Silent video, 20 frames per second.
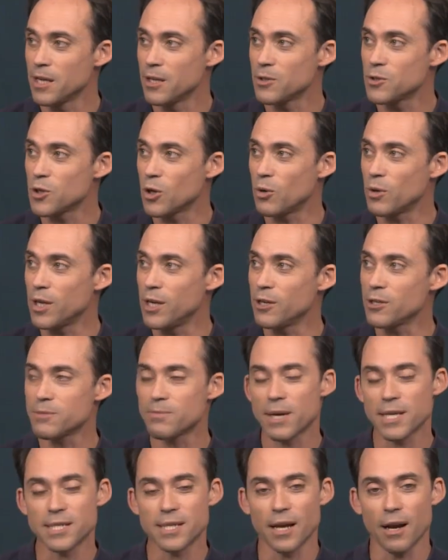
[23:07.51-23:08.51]
So here's
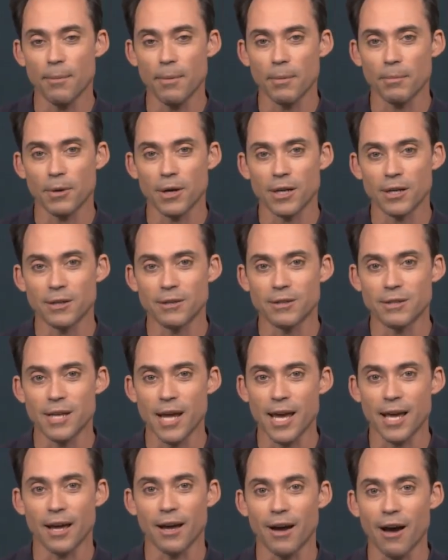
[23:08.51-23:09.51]
my setup. I'm going to
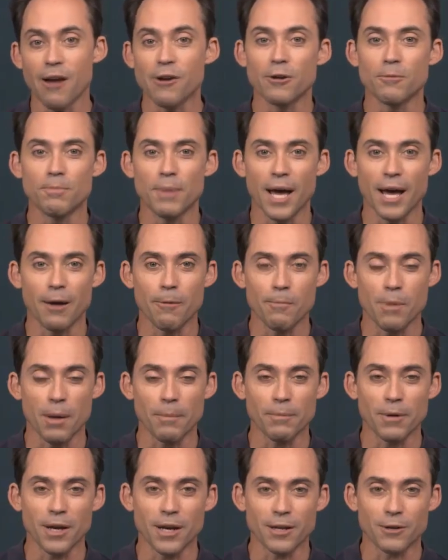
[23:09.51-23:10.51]
take a 100-pound
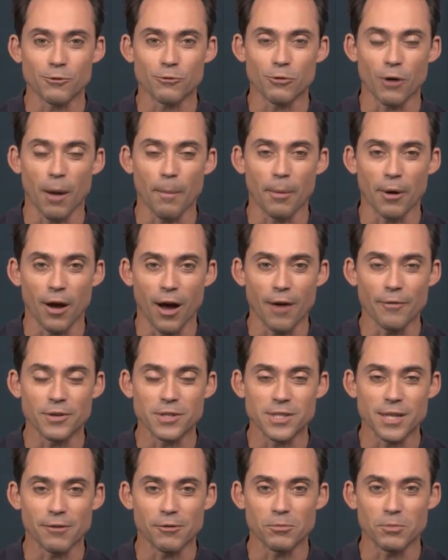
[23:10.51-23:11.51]
pumpkin and drop it off a
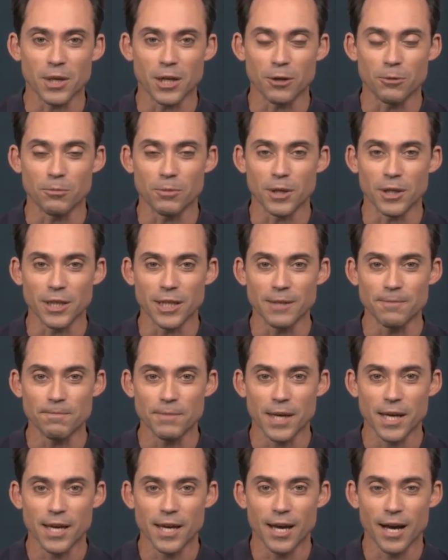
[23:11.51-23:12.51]
7-meter building.
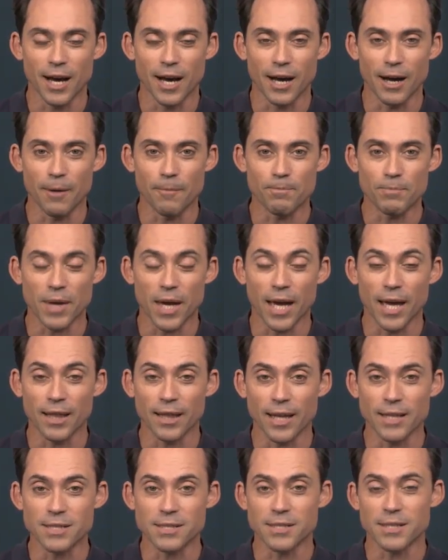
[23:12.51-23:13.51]
And
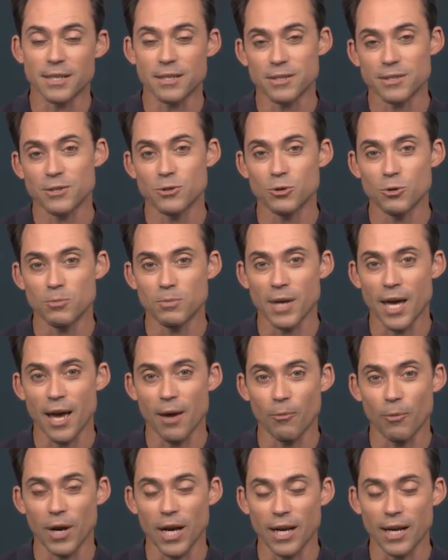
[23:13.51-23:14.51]
let's assume
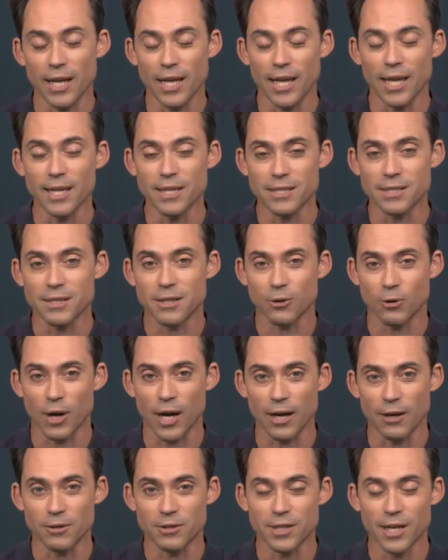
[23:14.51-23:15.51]
that when it hits the
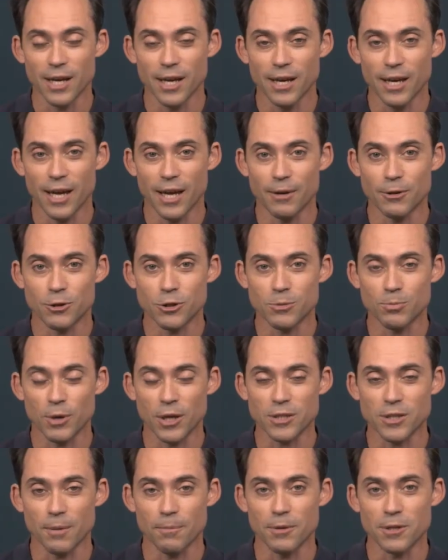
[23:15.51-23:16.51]
ground, it just
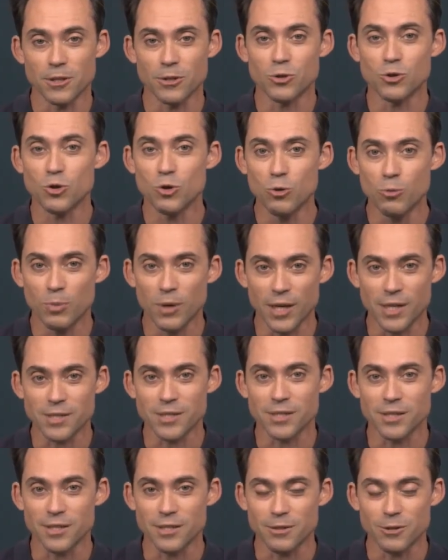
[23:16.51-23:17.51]
breaks up into 2
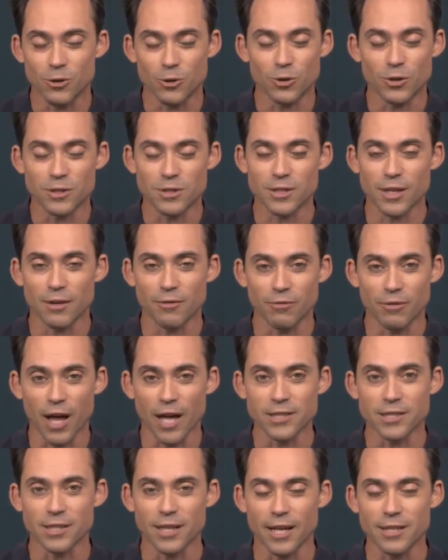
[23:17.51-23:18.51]
pieces, and so instead of
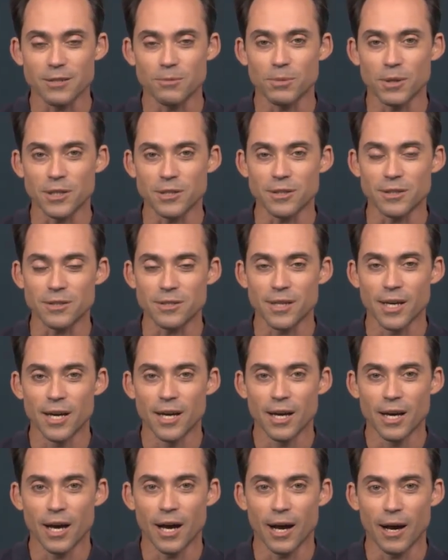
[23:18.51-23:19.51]
lots and lots of pieces.
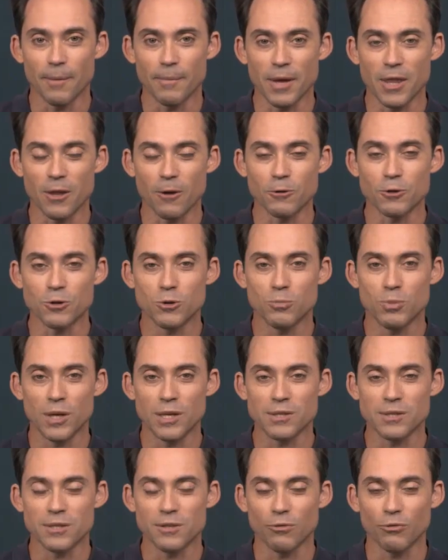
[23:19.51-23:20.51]
And those 2
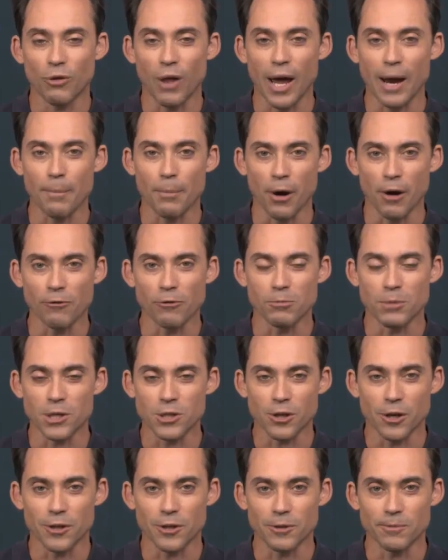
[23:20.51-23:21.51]
pieces fly apart from
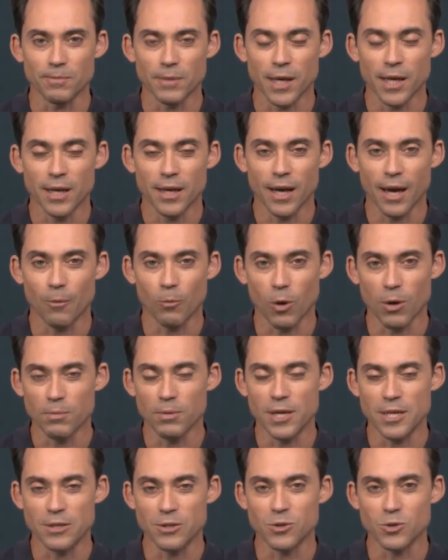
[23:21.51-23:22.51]
each other. And one
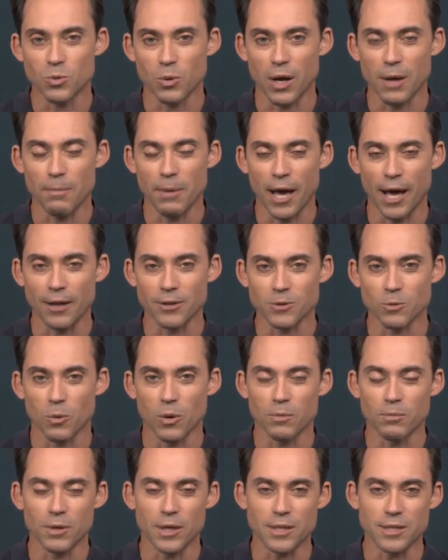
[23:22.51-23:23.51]
piece is 20 pounds and
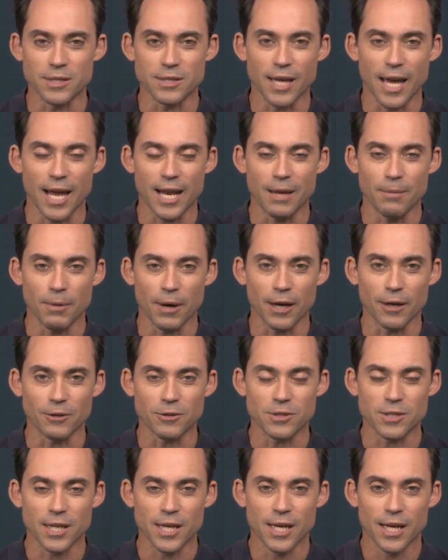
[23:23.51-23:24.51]
one piece is 80
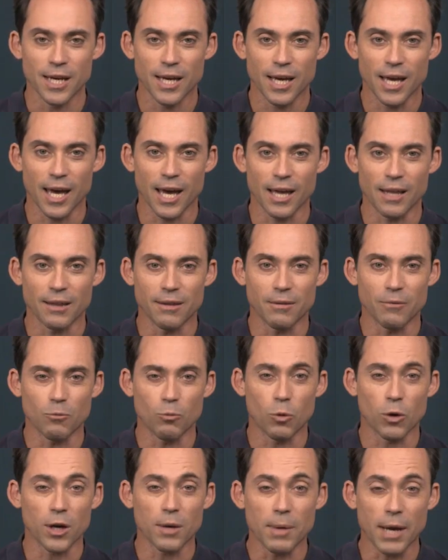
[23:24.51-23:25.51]
pounds. And
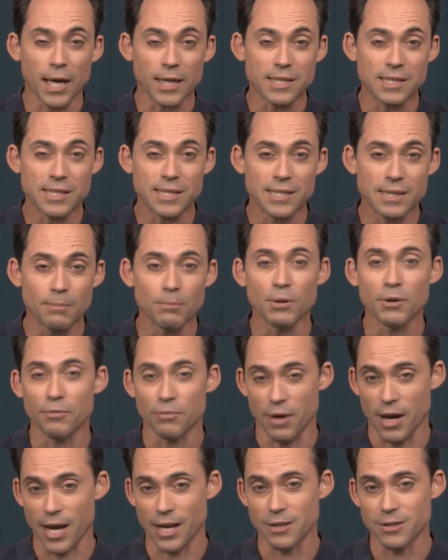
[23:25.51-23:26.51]
we're going to make a
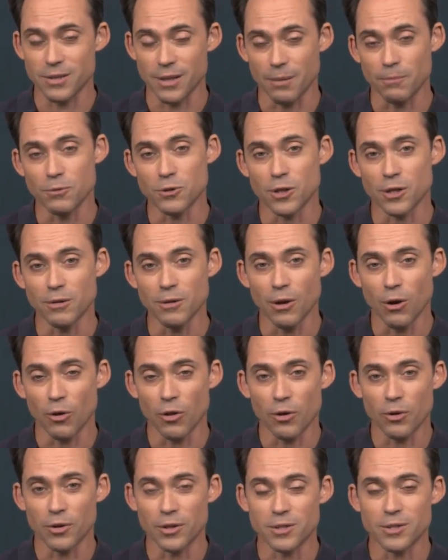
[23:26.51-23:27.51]
simplifying assumption,
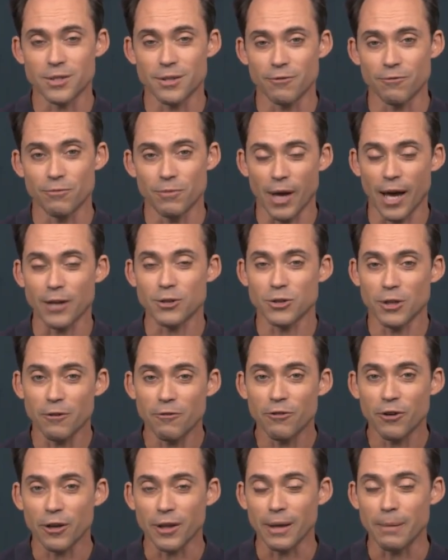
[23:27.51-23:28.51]
although this is actually a
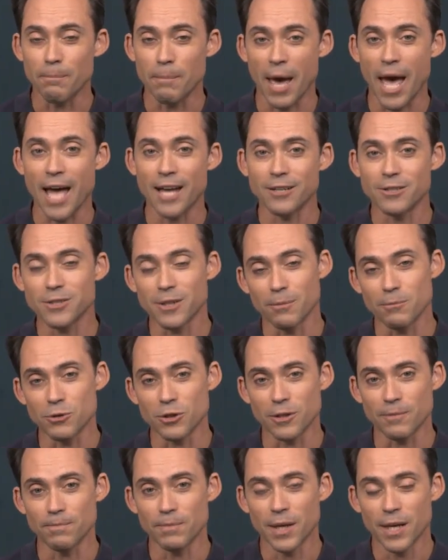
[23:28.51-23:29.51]
fairly bad
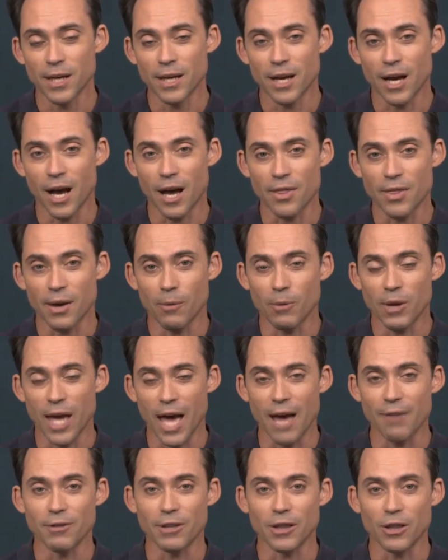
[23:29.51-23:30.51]
assumption, that we
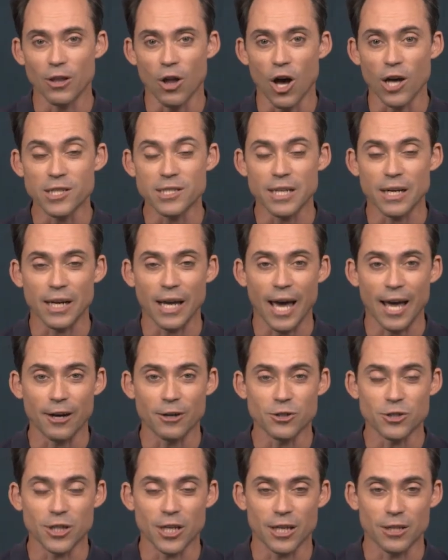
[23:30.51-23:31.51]
haven't lost any
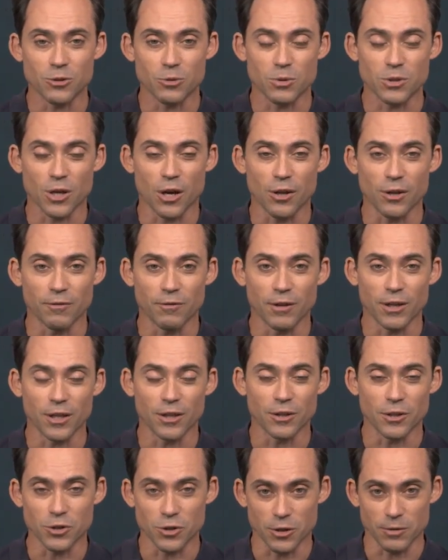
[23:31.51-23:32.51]
energy as a result of the
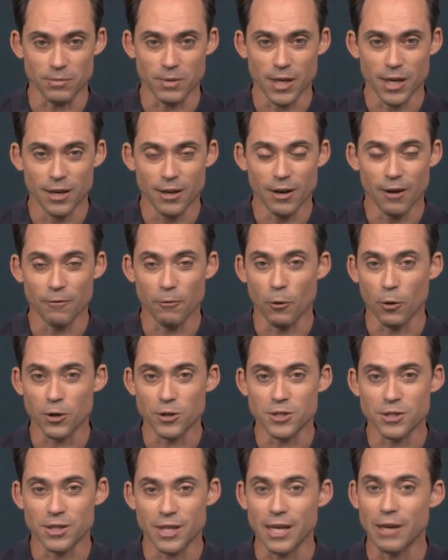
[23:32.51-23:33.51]
collision. Of
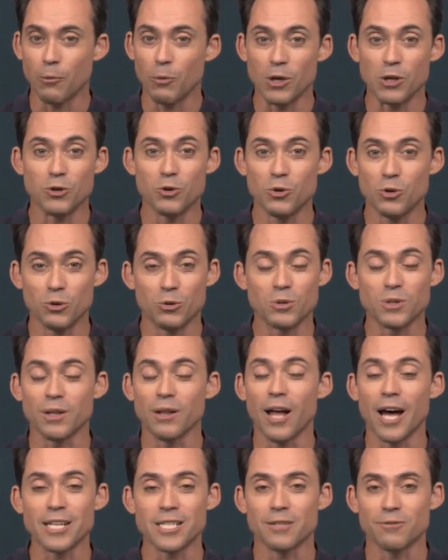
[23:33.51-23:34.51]
course, we do lose
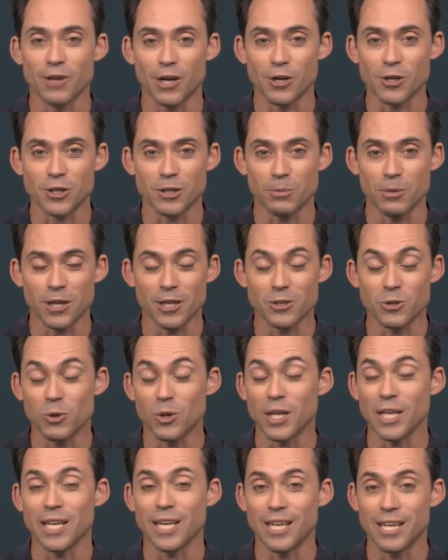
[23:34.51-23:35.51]
lots of energy because you
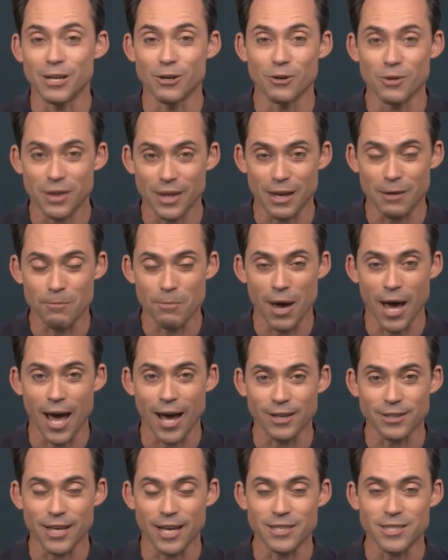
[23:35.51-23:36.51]
can hear the
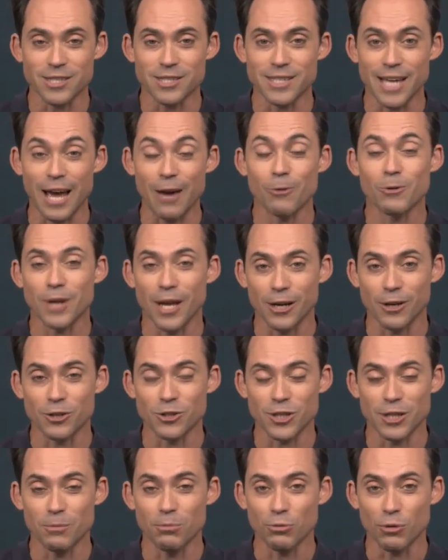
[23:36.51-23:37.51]
impact. That's sound
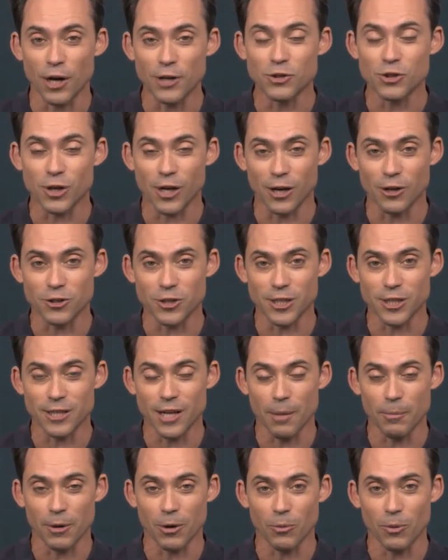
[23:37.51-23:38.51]
energy, pressure energy
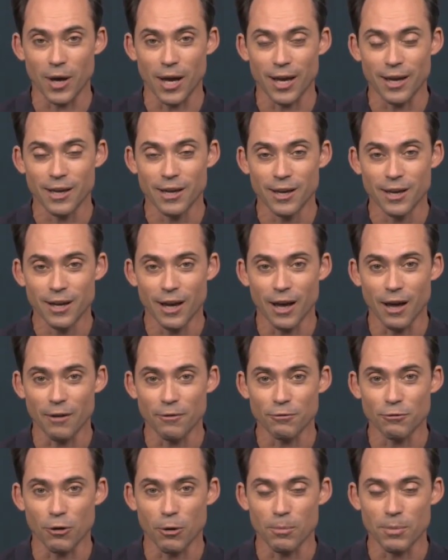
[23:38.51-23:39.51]
coming away
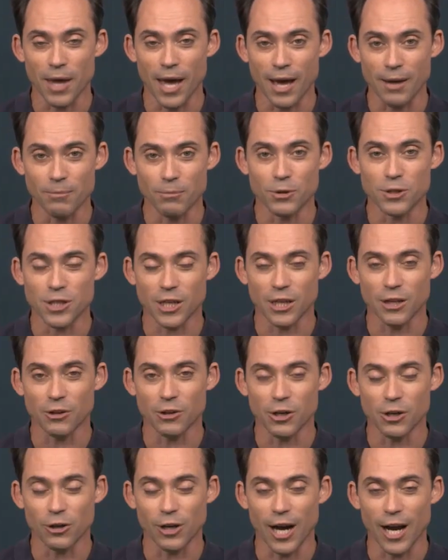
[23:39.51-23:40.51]
from that particular
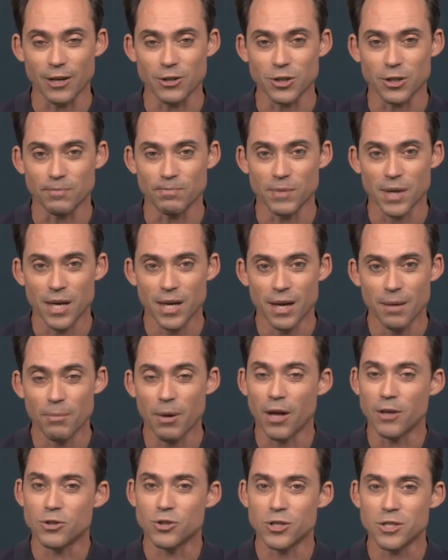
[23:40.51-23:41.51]
interaction.
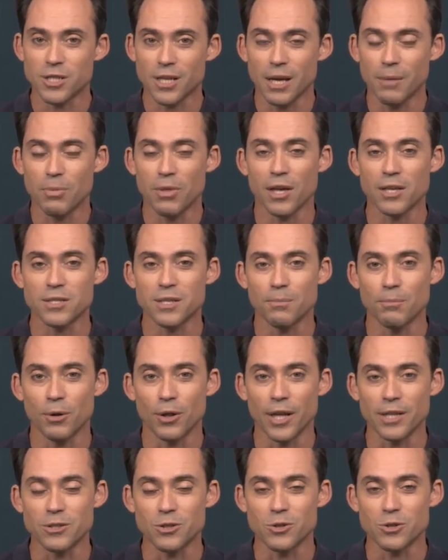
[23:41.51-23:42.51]
But just to keep things simple,
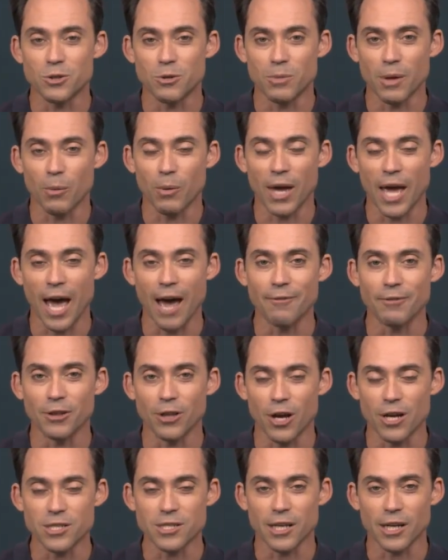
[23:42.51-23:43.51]
let's assume that we haven't
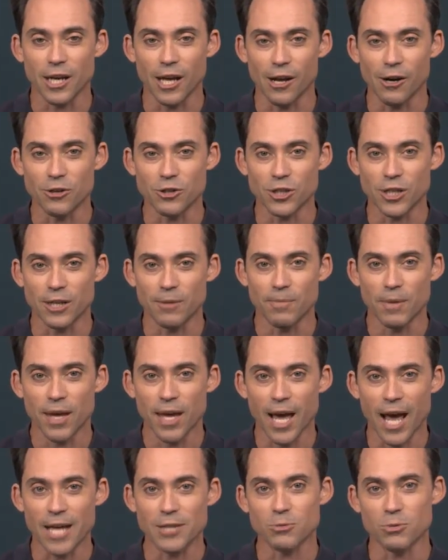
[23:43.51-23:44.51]
lost any energy
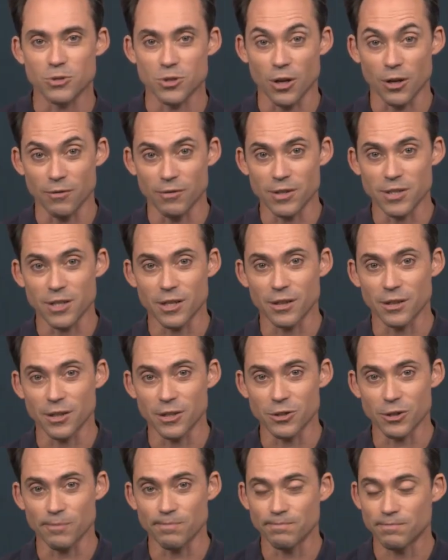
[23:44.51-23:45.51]
as a result of this
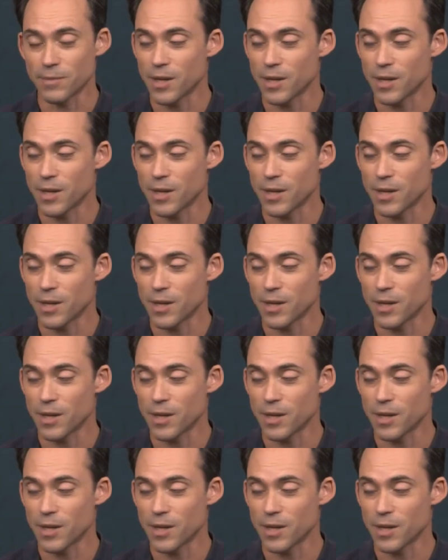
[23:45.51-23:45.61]
collision.